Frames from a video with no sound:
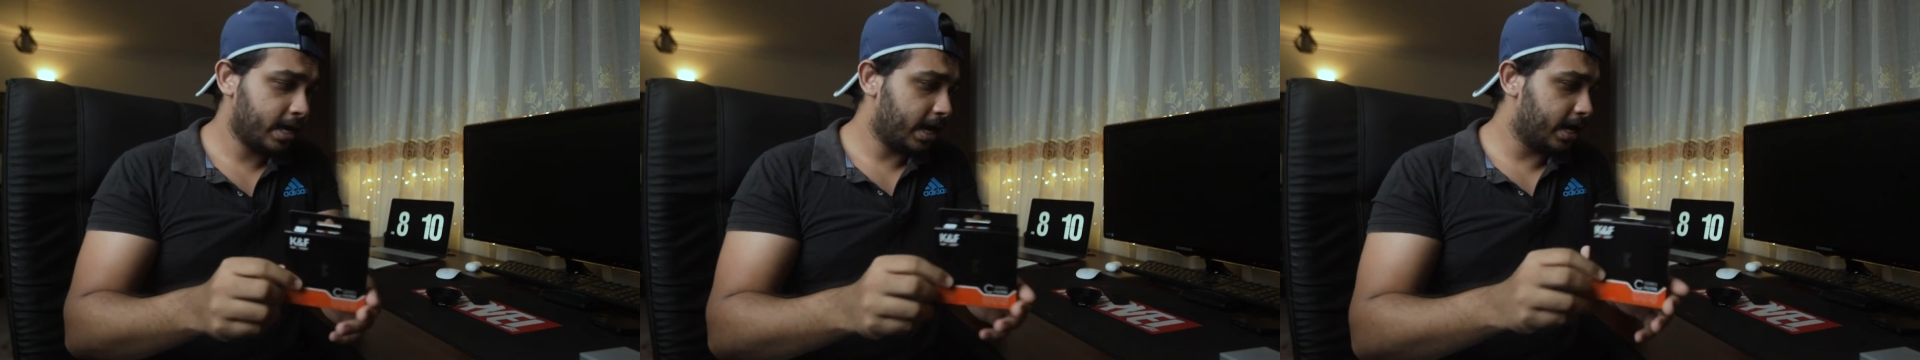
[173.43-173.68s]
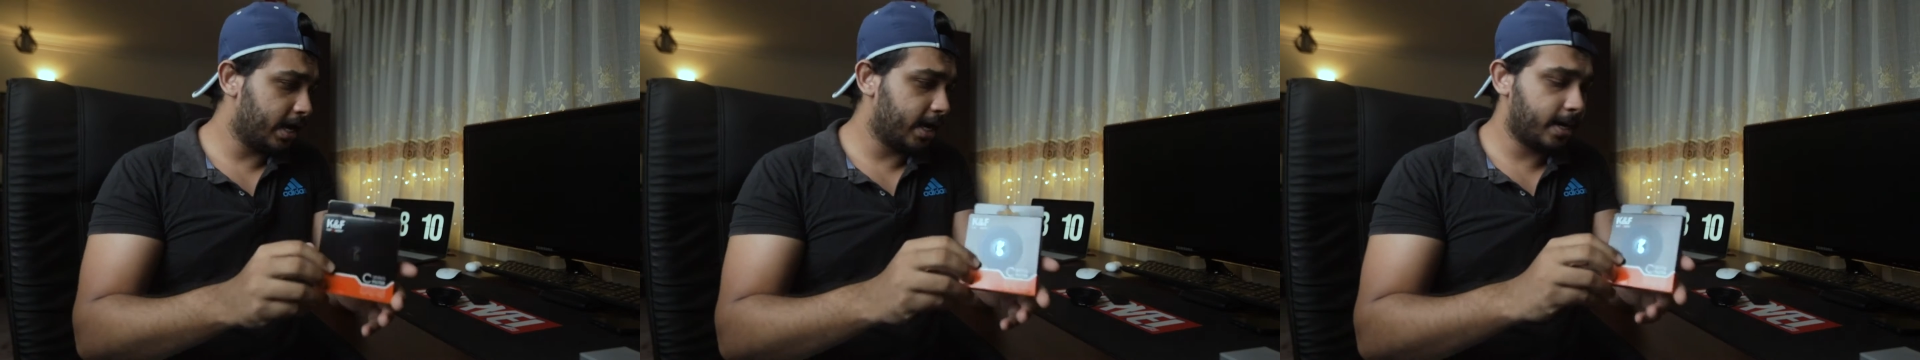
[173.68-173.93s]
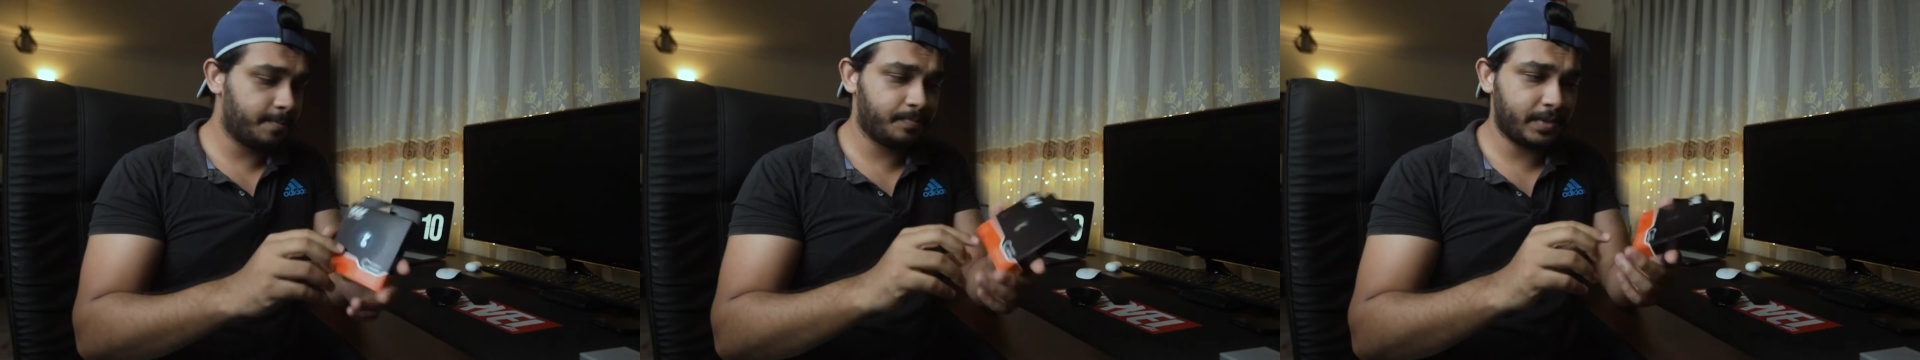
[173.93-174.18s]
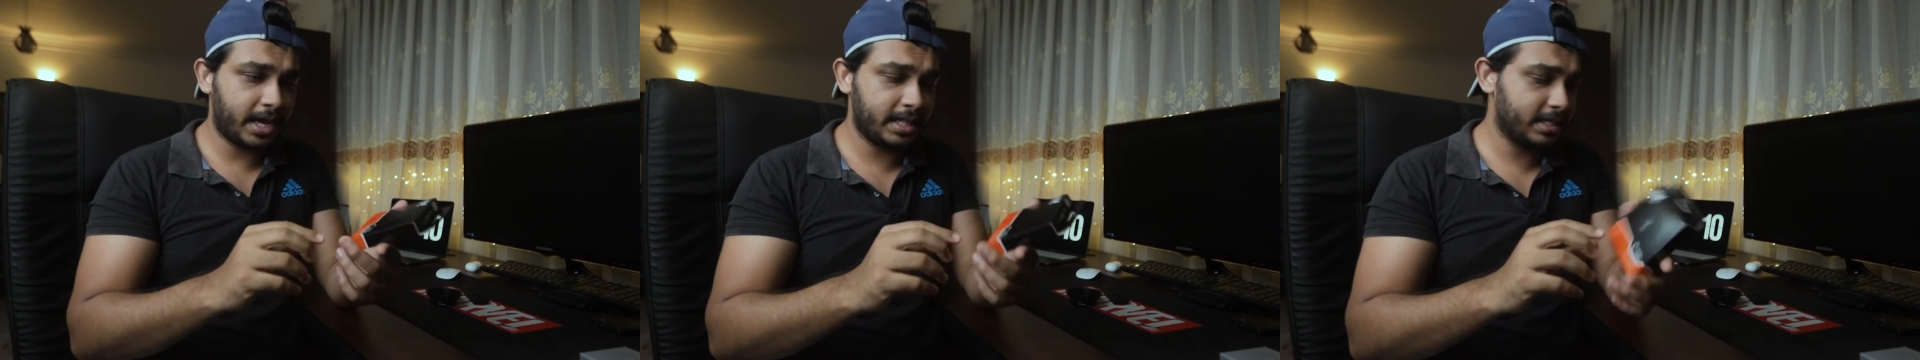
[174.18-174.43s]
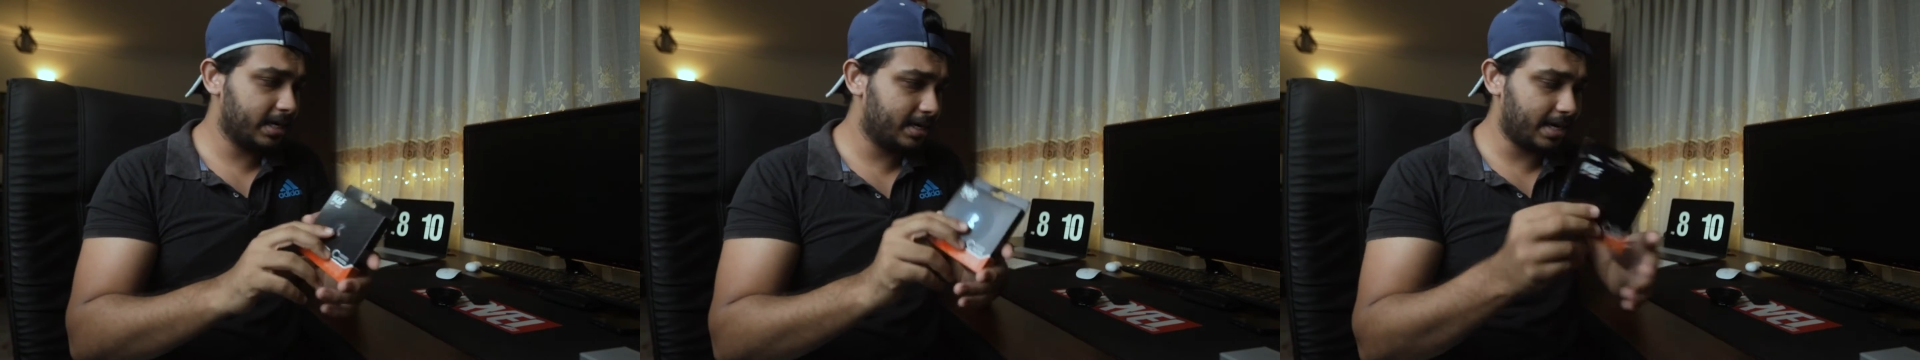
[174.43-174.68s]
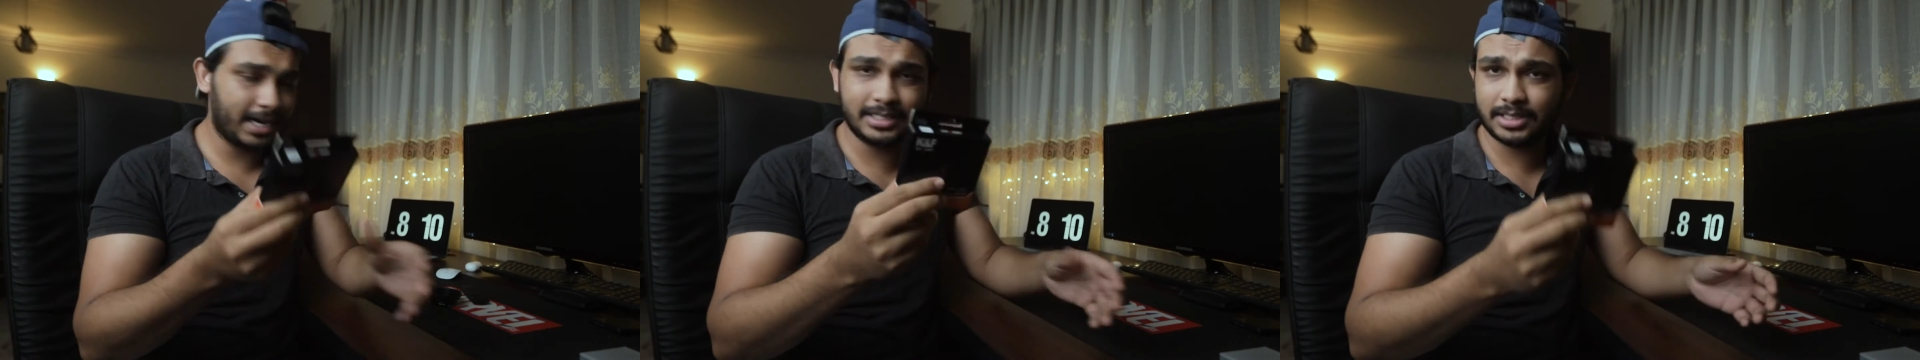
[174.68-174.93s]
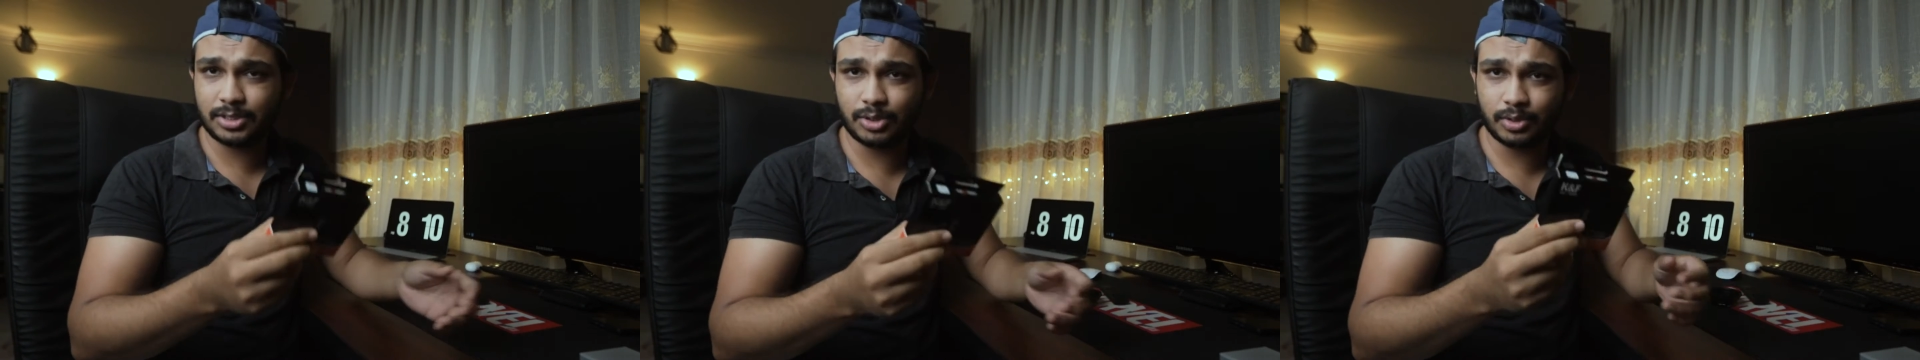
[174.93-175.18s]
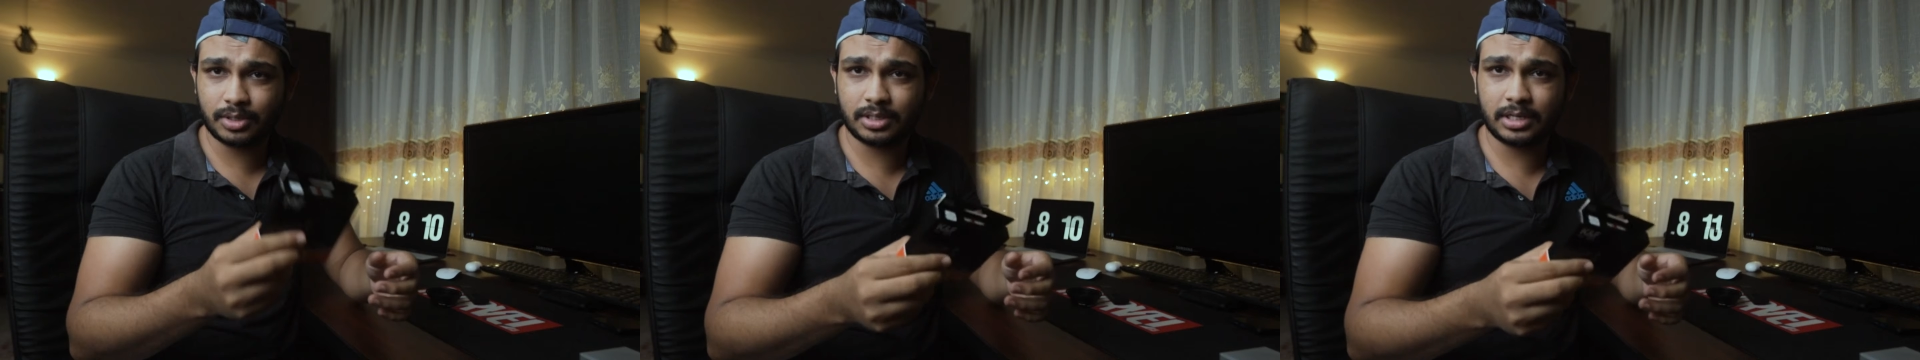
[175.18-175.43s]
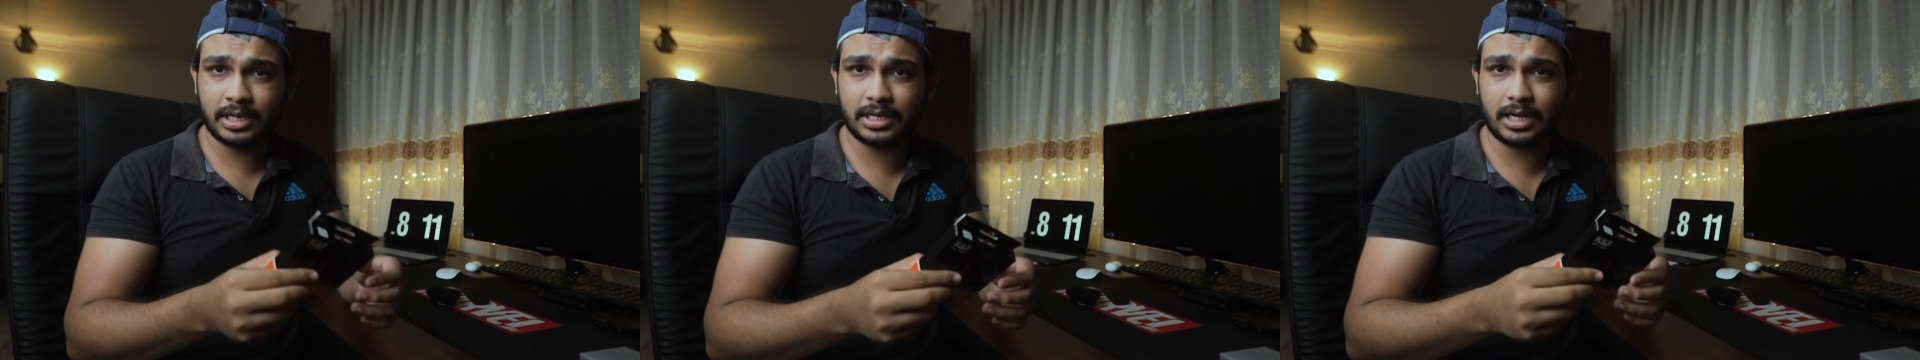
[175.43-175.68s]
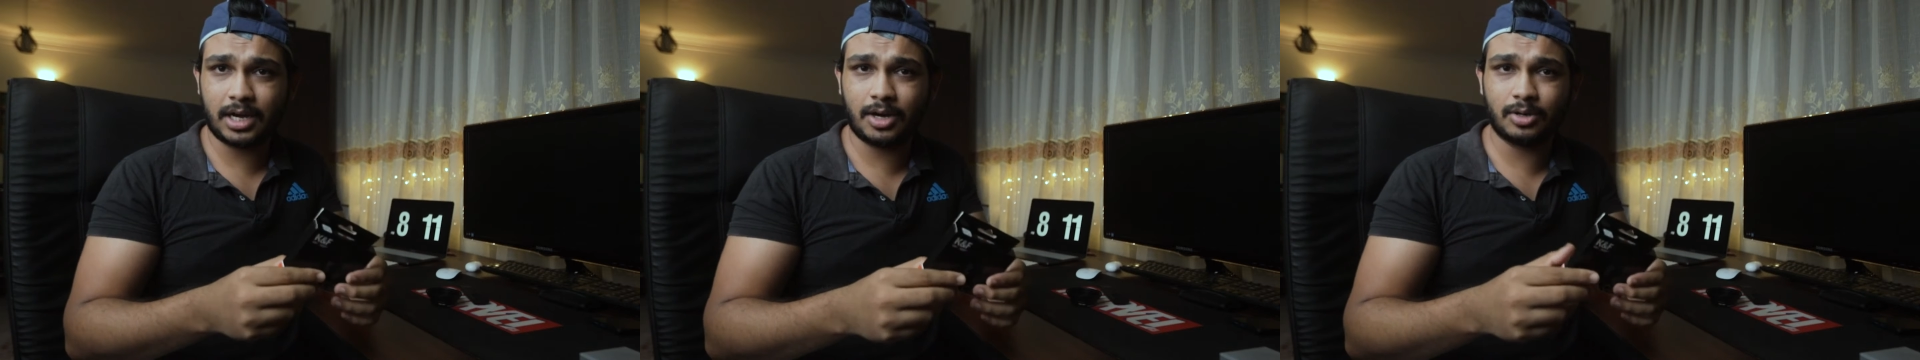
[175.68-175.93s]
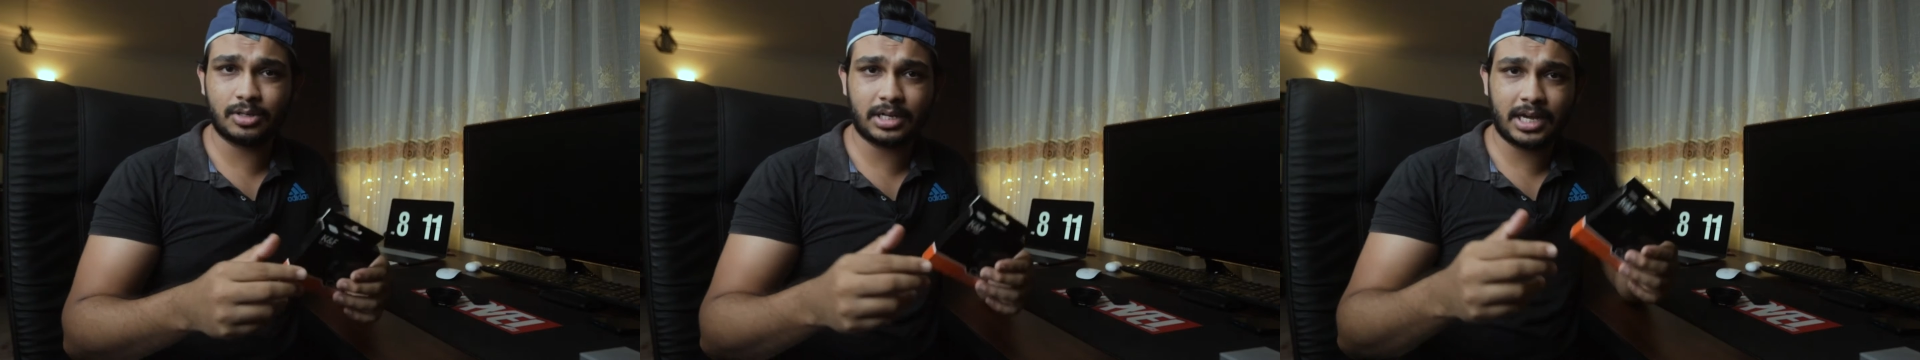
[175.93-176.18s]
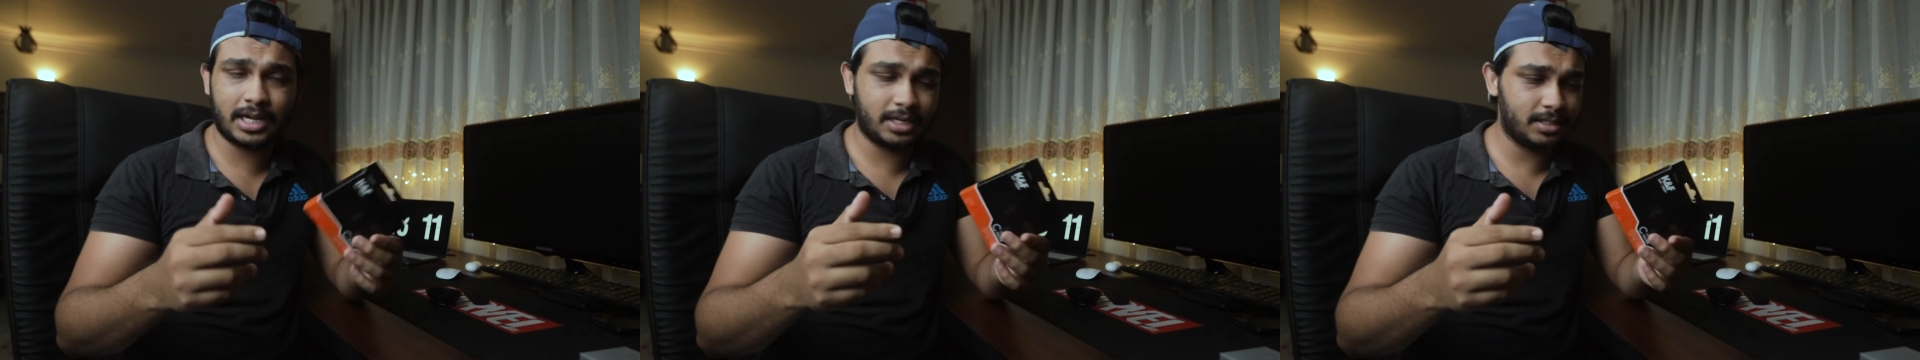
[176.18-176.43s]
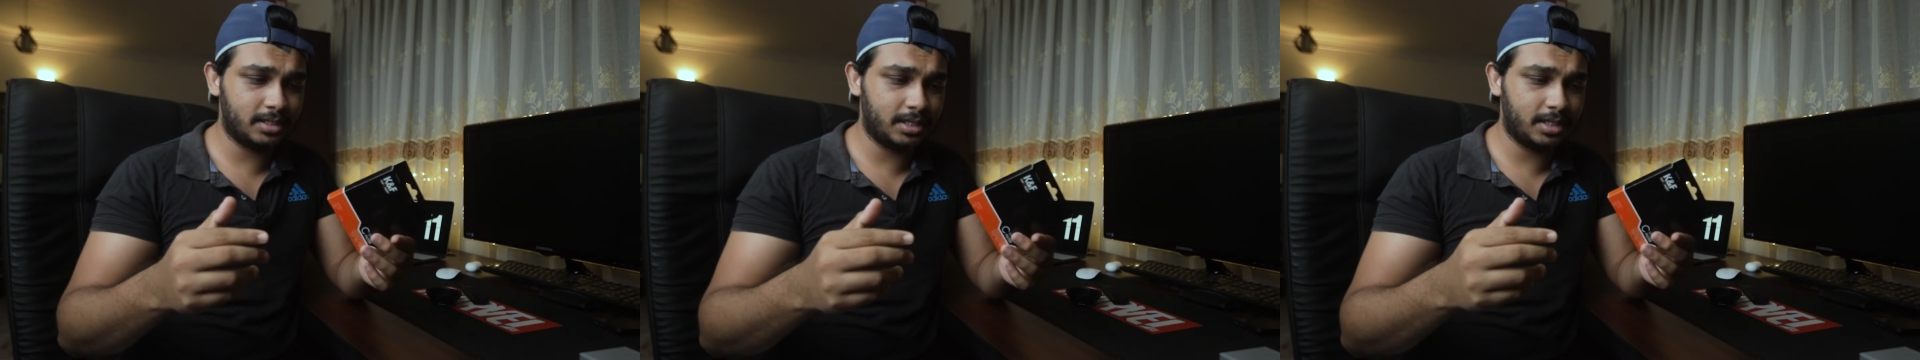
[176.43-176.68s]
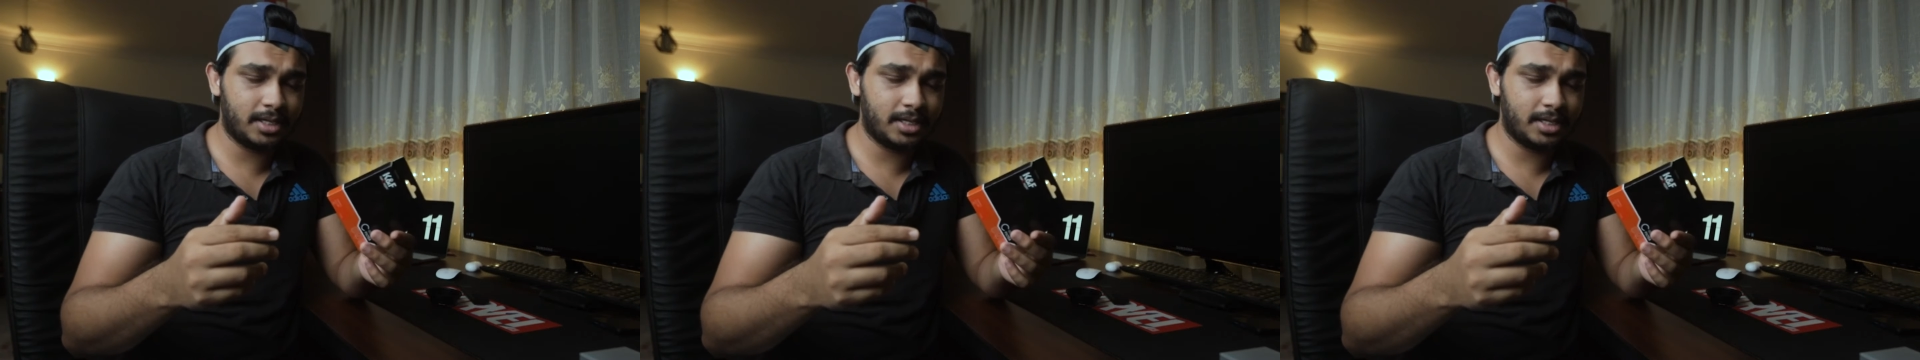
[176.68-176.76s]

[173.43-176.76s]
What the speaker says: and then I just took it out and